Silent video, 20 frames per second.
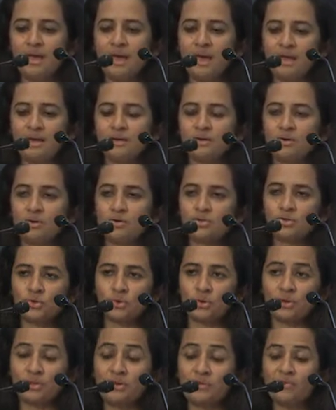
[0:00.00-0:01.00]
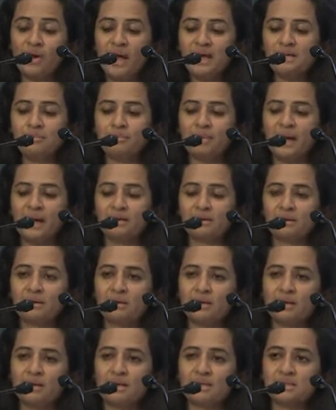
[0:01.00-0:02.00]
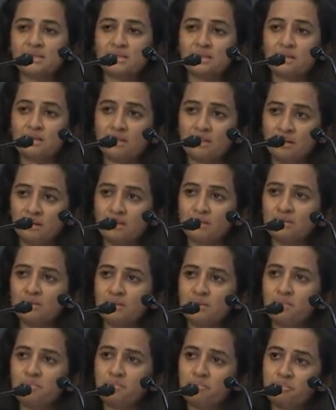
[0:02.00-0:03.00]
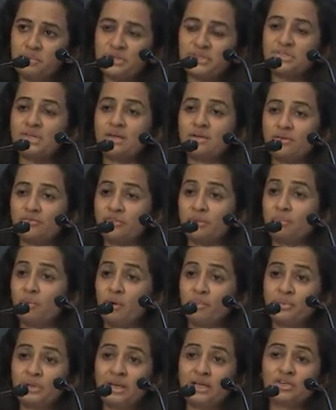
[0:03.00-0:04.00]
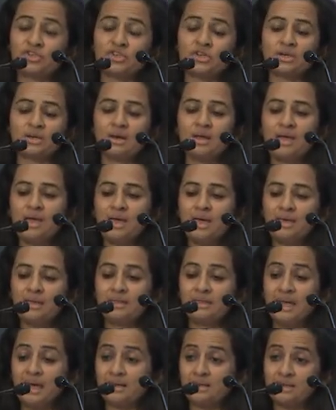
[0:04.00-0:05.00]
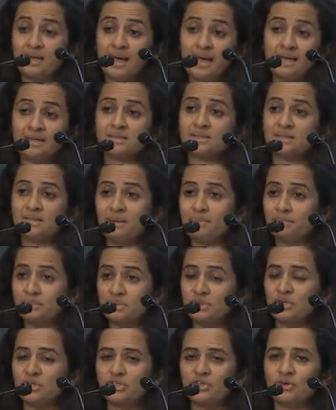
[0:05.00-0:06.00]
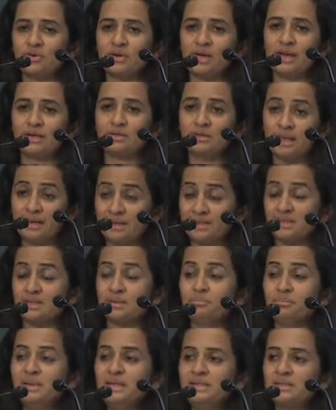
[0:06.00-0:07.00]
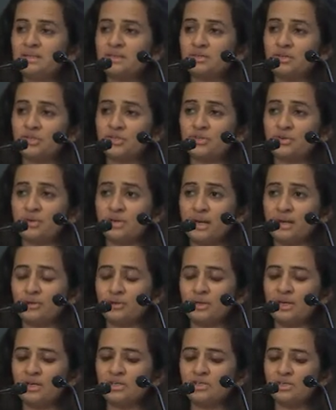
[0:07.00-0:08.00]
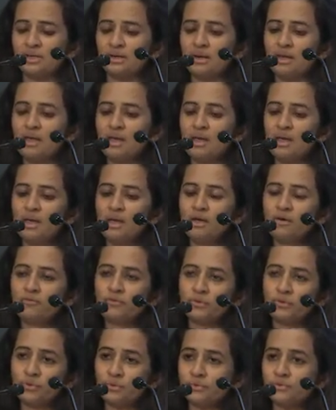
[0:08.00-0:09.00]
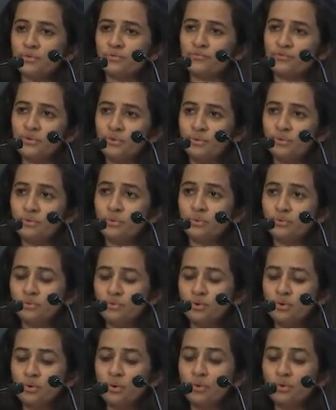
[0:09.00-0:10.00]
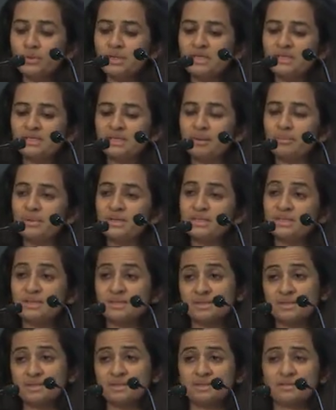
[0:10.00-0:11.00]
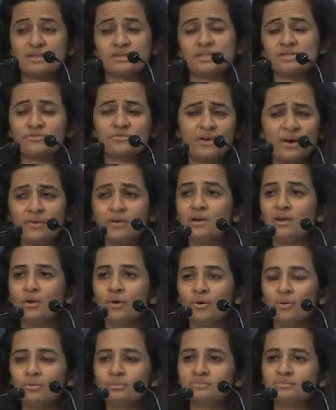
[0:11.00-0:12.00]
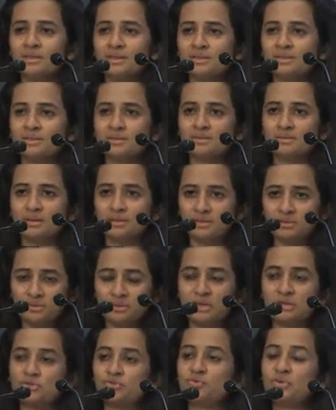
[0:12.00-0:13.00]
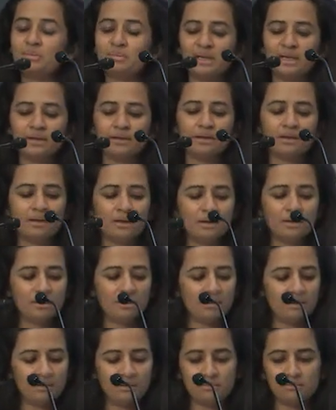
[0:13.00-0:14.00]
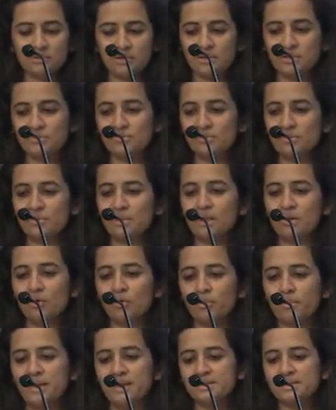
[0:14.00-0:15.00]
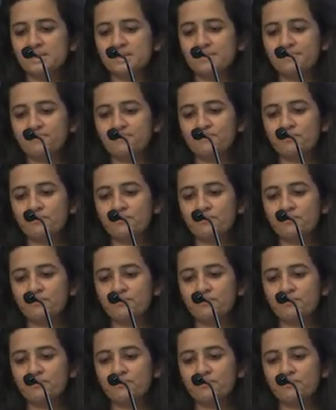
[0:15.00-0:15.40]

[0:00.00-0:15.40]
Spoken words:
and shown on the right panel is the percent of the population that has some tertiary that has completed tertiary education. For those of you who know these numbers, this is very low. This is extremely an extremely low base.